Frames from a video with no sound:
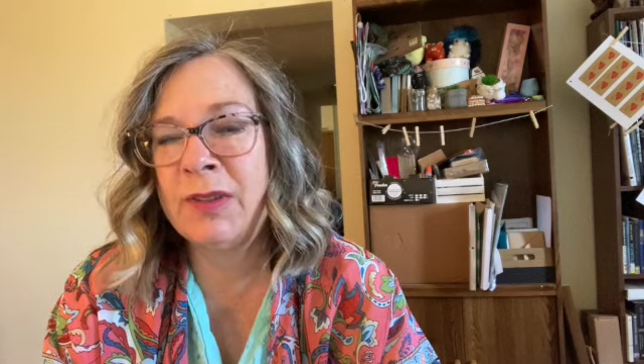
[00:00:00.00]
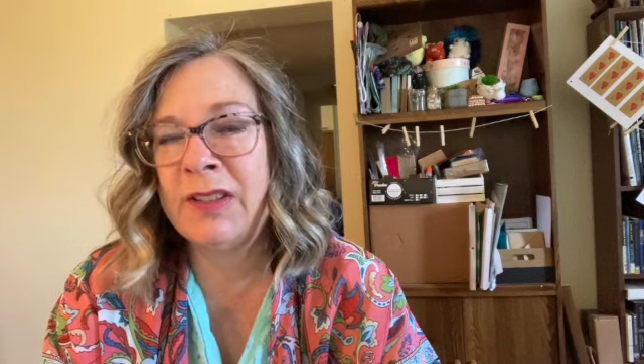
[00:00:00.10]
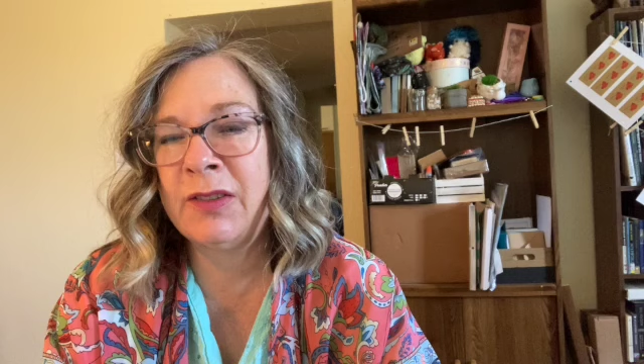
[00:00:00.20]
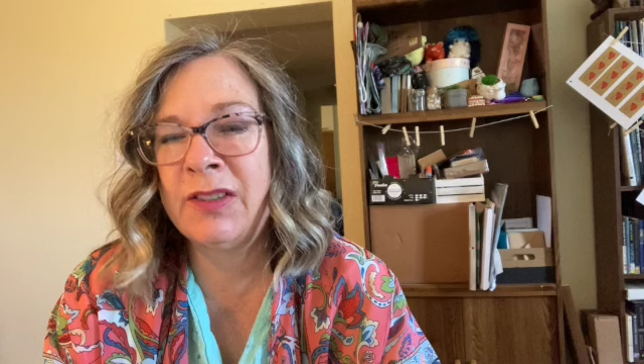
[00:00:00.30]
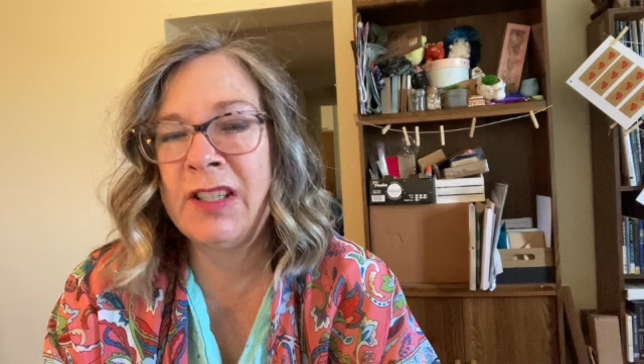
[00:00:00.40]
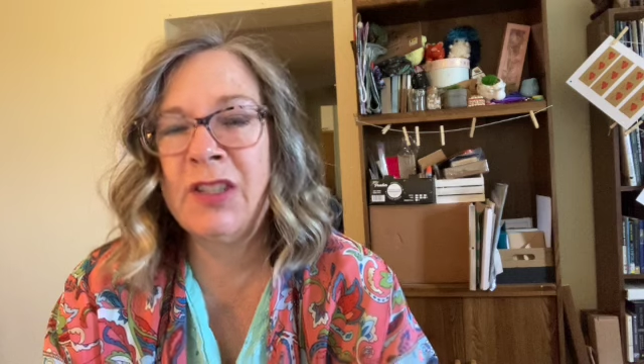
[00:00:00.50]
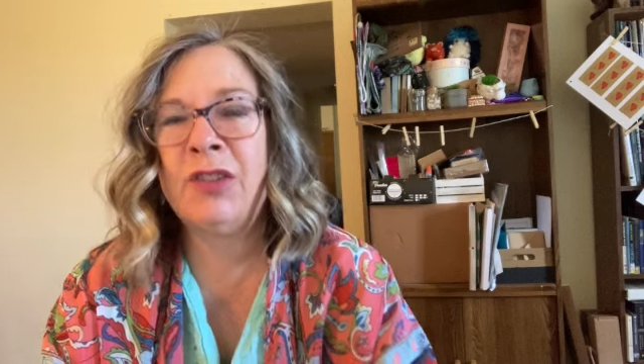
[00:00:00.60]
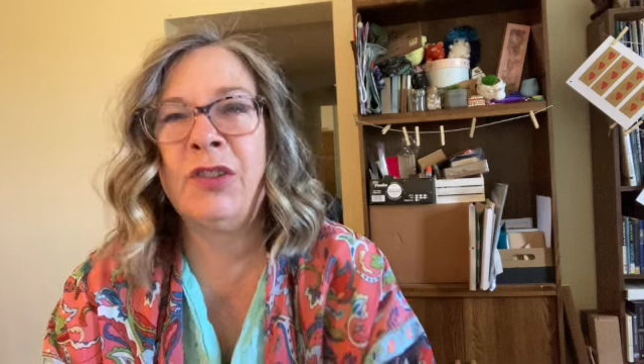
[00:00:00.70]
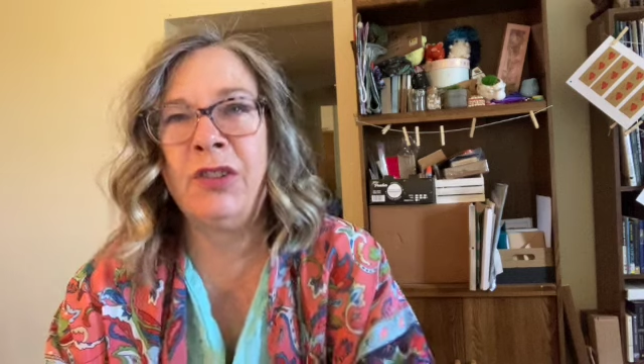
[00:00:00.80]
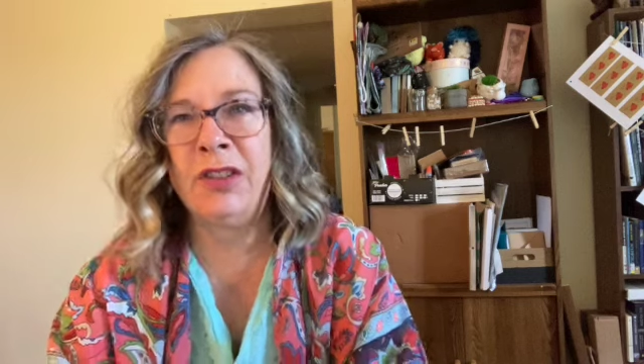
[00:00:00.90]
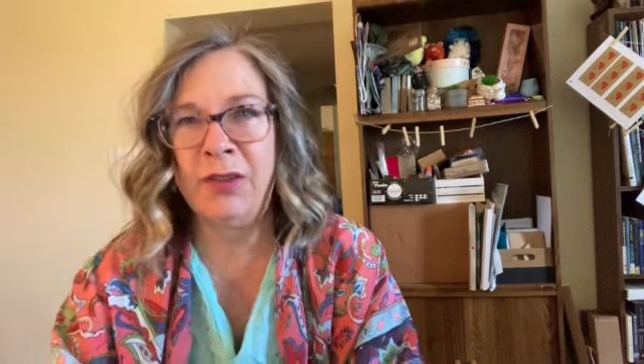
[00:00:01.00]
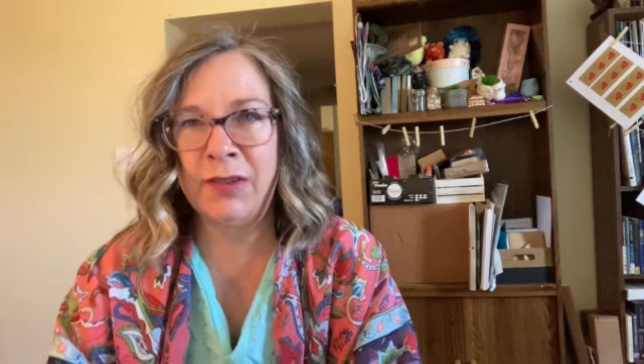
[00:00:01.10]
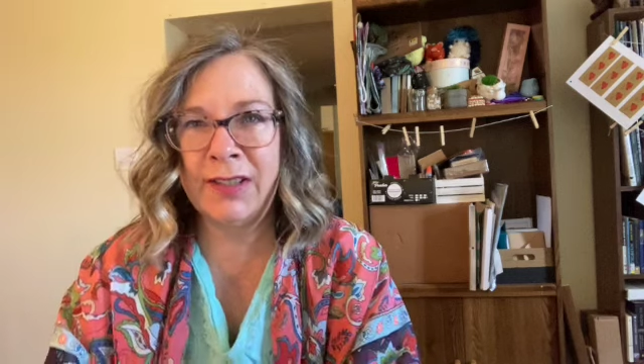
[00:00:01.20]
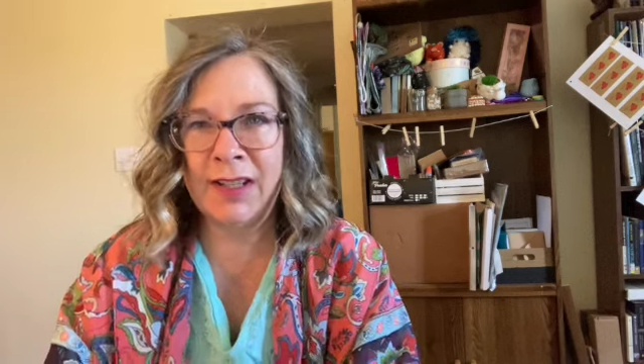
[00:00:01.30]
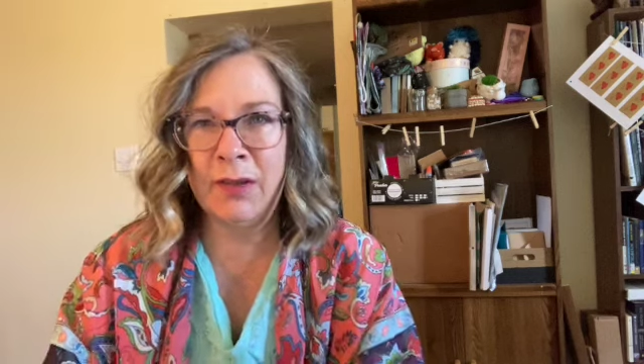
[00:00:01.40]
is
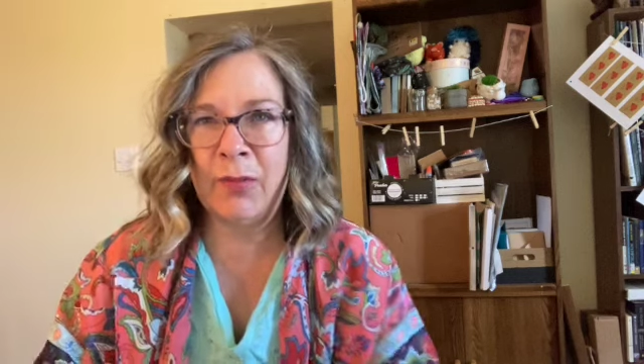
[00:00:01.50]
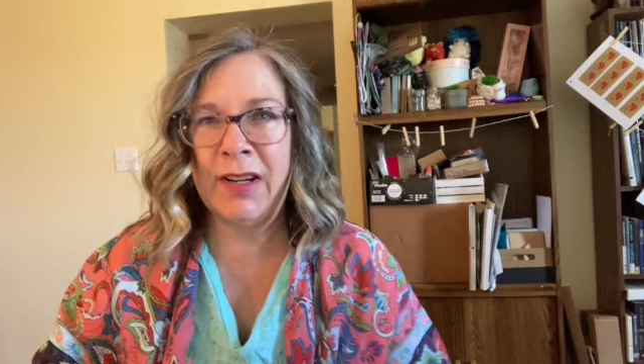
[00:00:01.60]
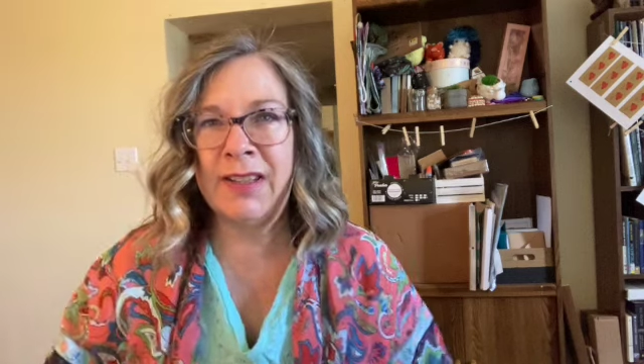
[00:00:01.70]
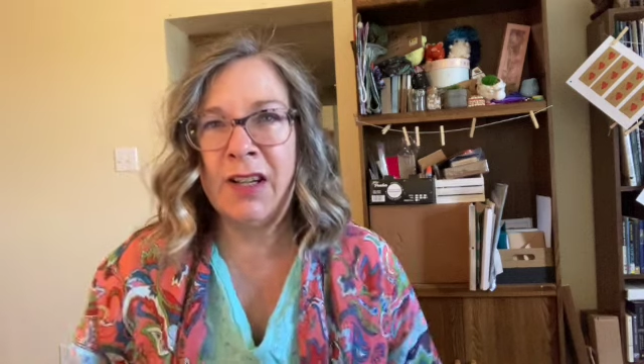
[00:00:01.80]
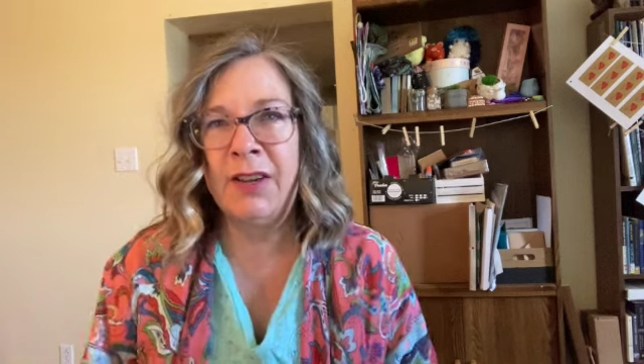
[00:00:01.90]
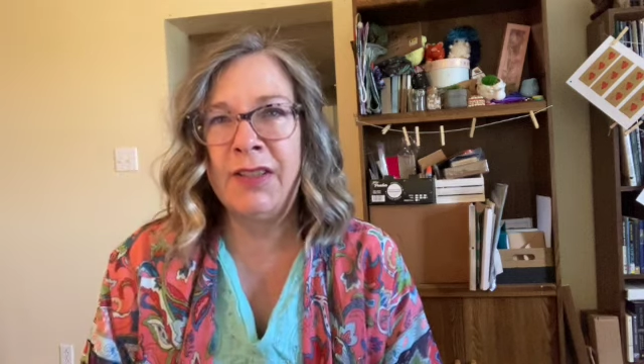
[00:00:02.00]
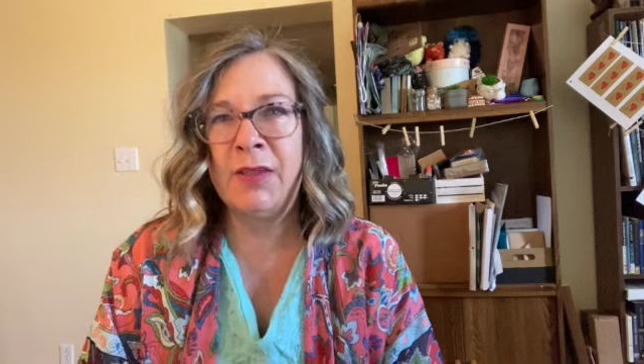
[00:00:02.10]
you'll send the prints off